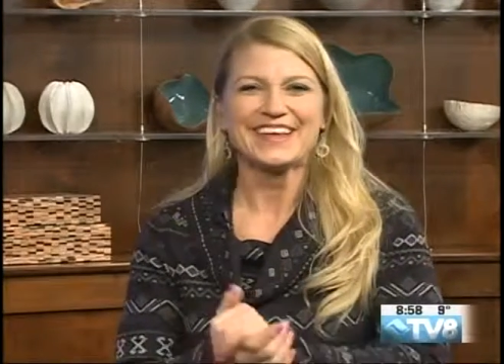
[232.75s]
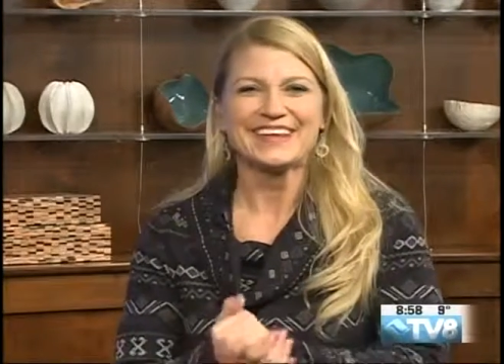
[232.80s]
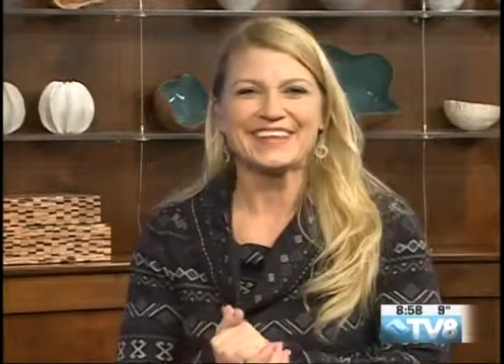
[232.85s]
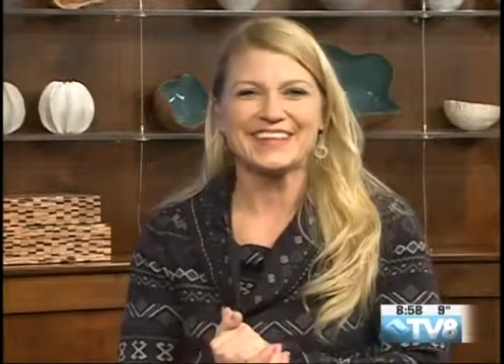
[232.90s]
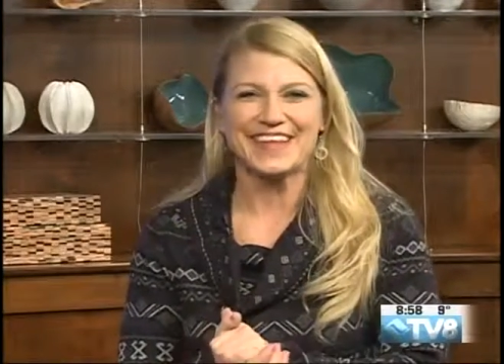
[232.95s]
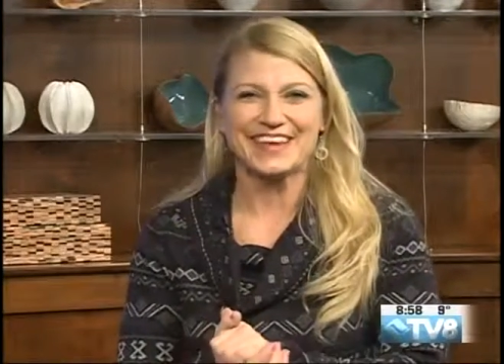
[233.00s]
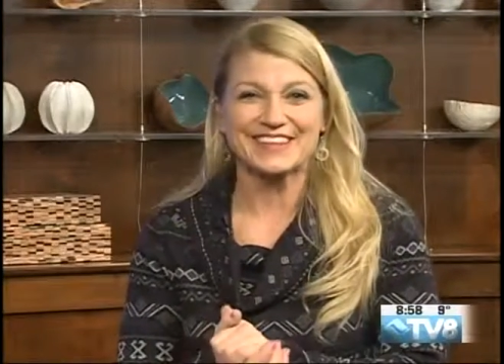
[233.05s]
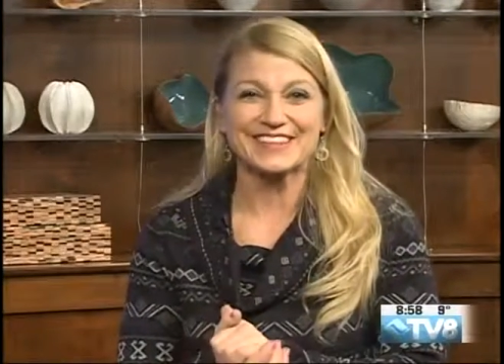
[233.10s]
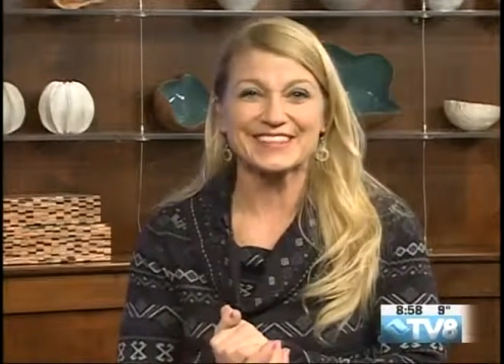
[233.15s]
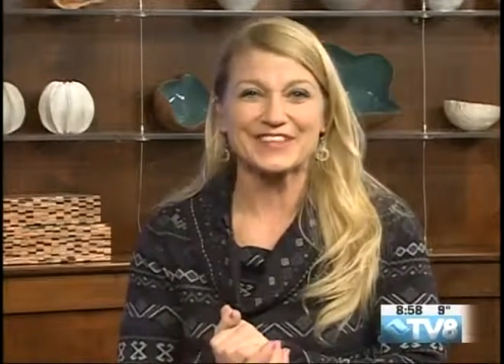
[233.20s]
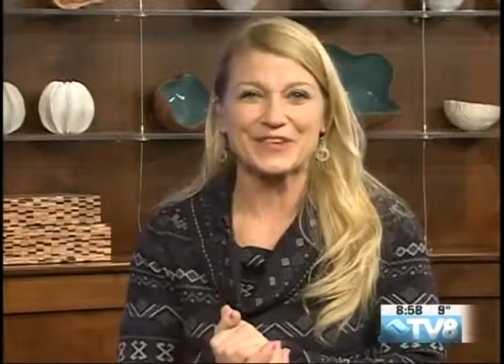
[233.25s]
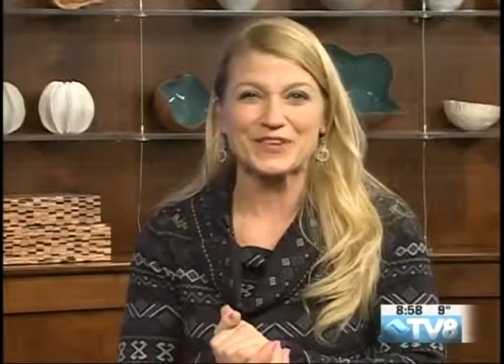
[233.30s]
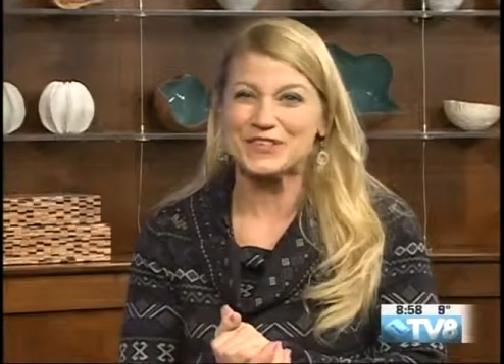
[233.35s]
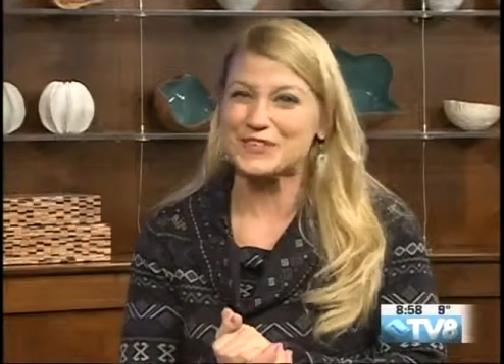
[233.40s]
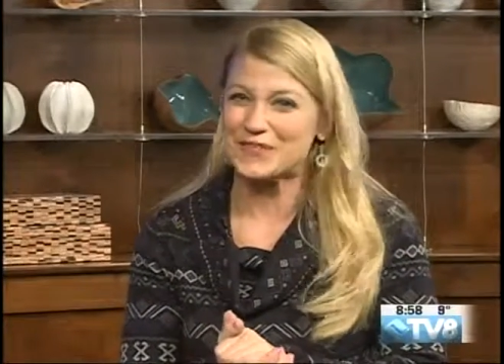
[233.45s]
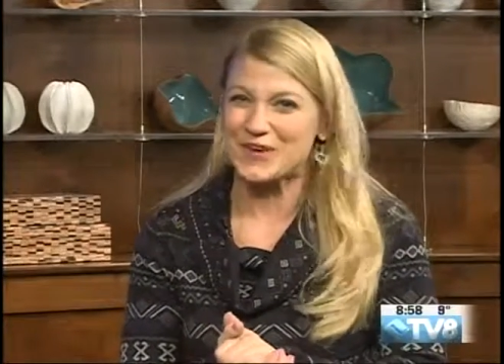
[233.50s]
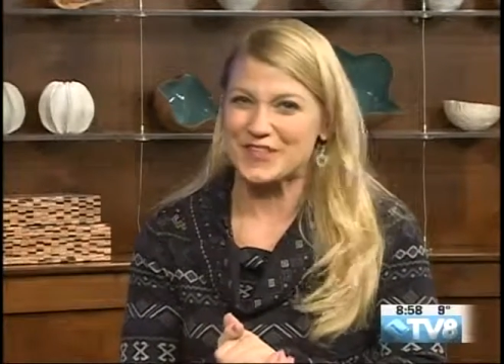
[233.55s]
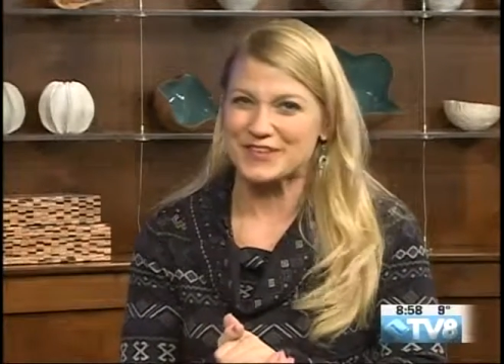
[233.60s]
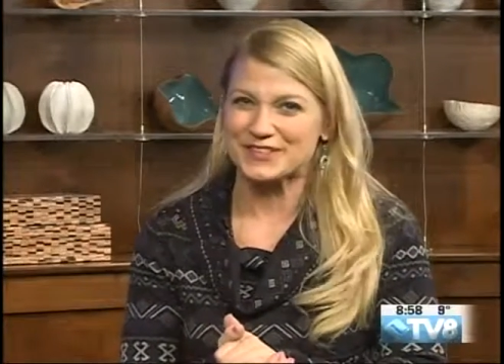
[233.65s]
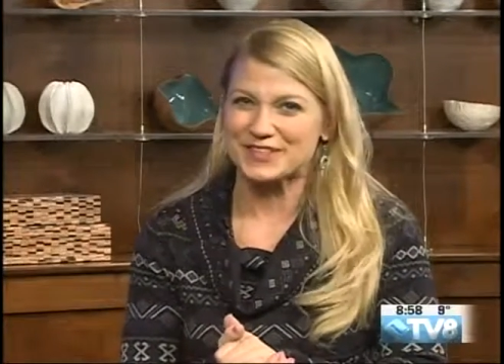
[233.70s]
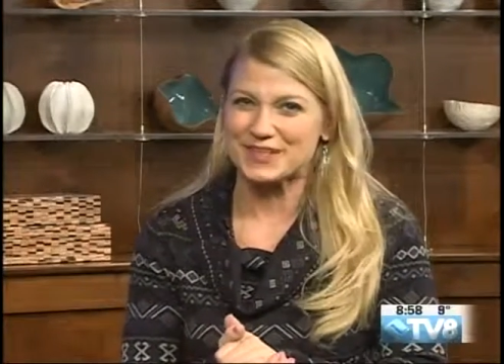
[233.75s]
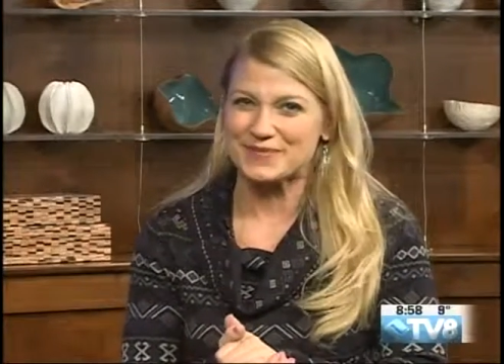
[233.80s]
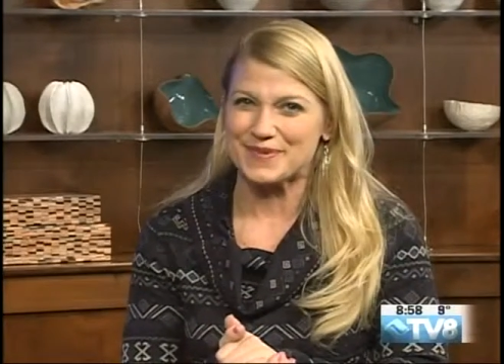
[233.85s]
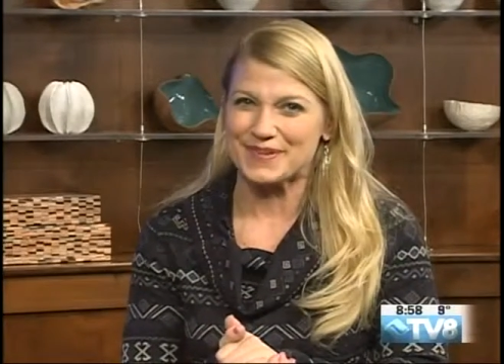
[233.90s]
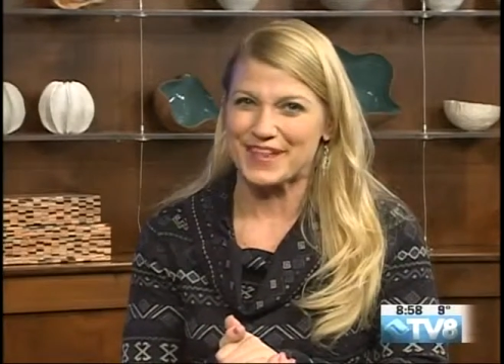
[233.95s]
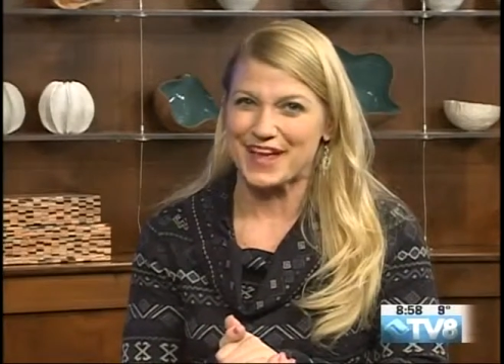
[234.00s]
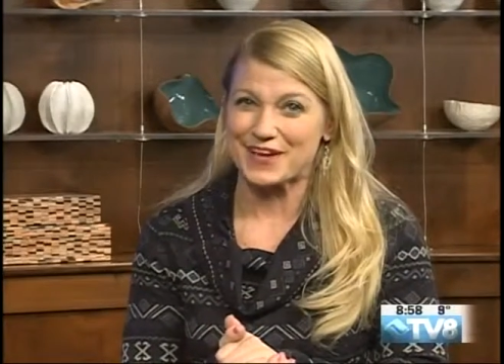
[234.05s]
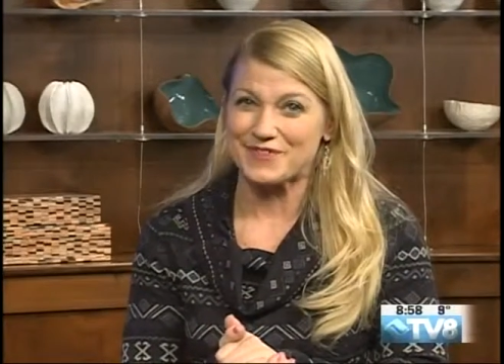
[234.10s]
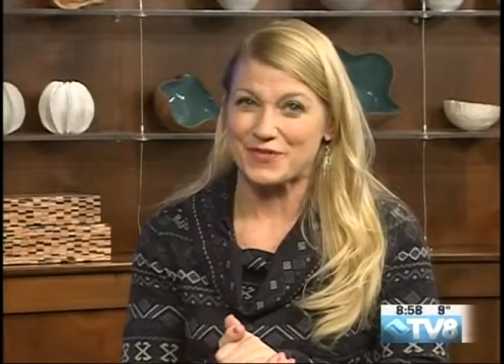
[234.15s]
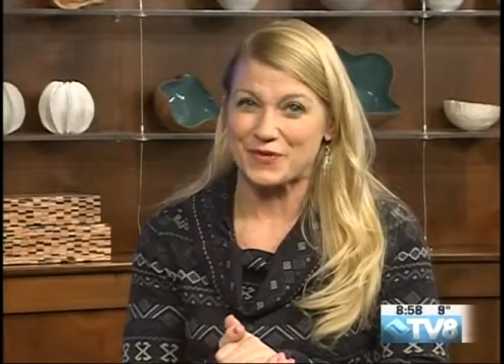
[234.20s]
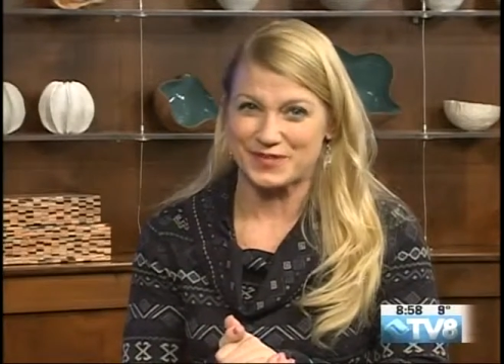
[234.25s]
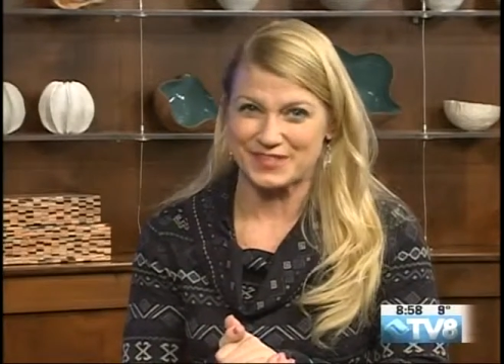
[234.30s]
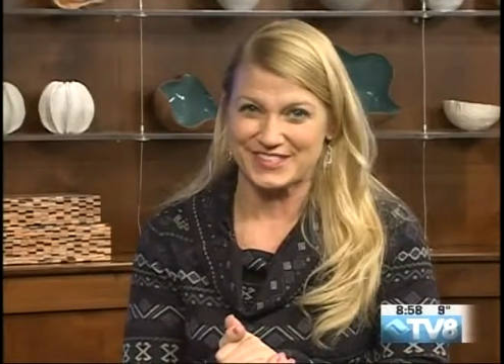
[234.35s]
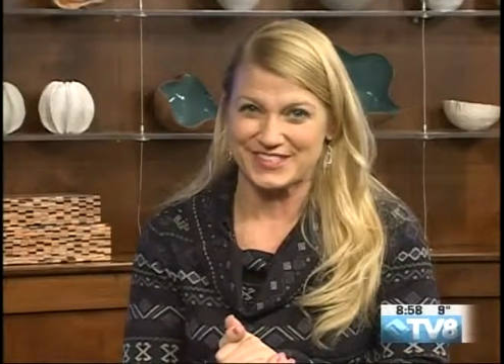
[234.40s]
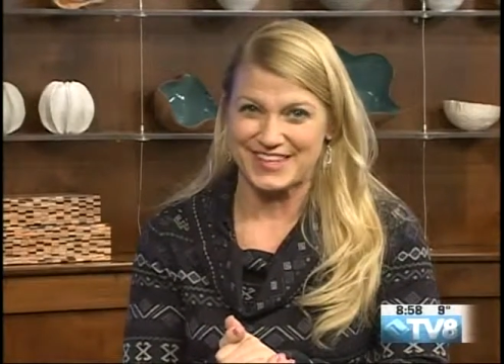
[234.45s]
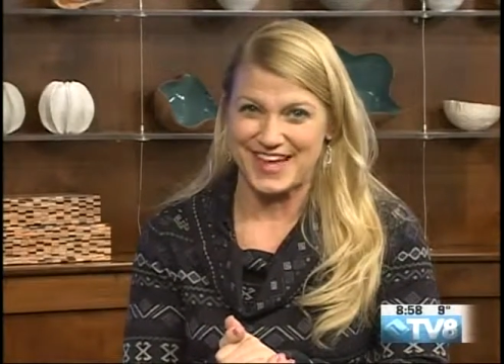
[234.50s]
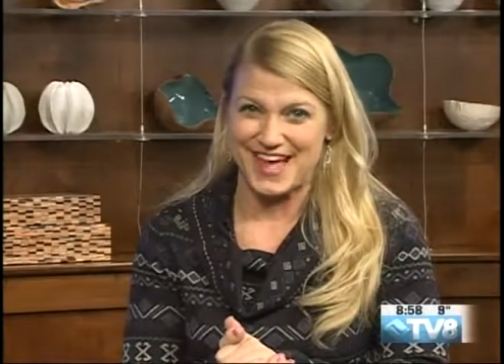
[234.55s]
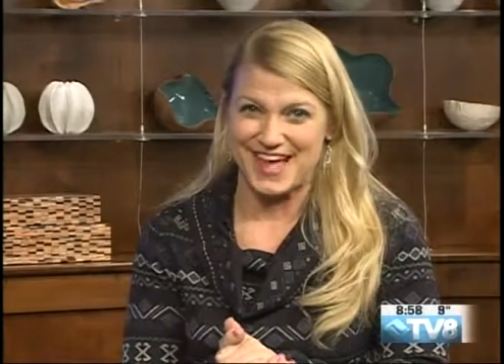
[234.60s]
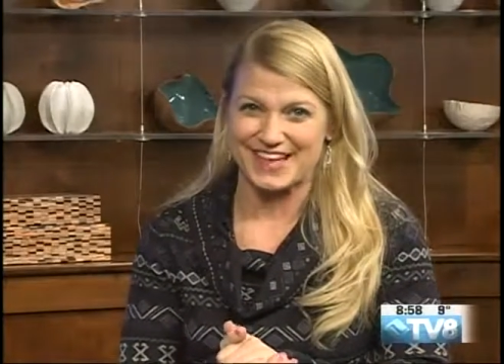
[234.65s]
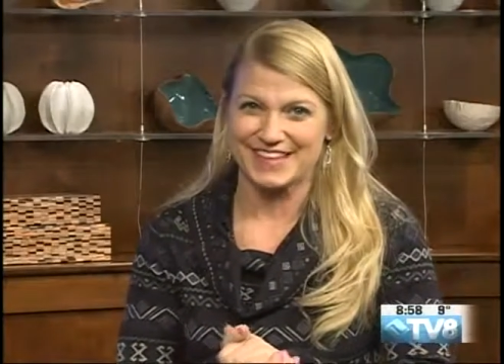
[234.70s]
to let us know what the weather's going to be like for
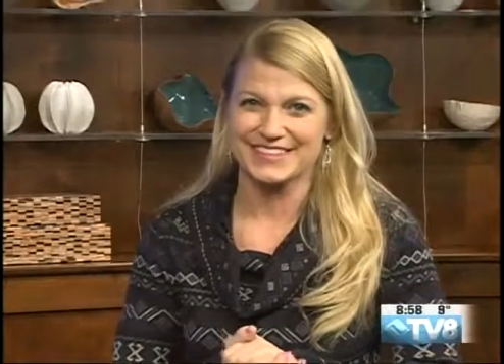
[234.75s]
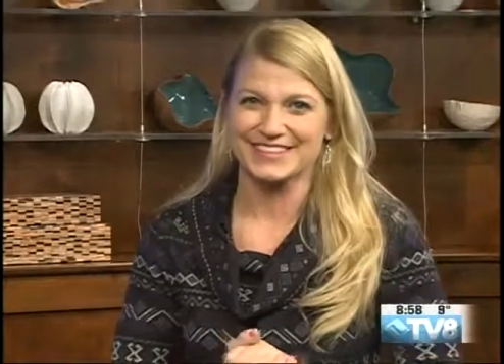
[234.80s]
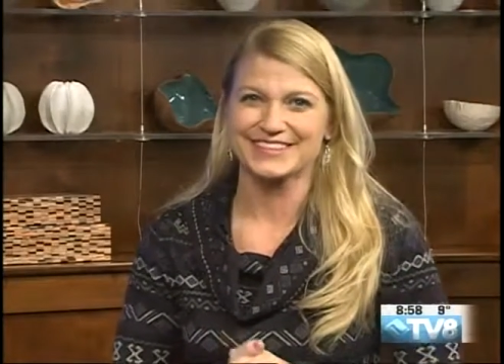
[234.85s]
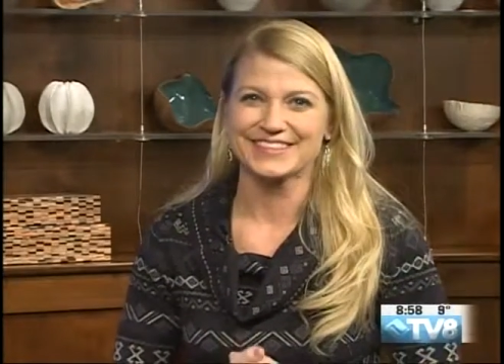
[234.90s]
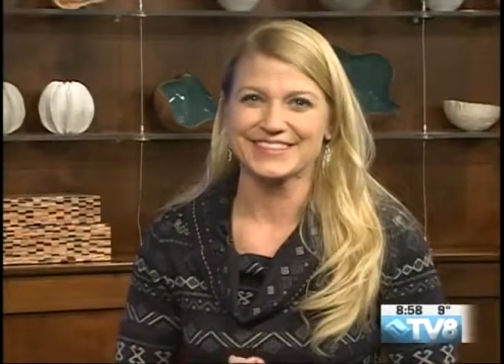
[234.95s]
today.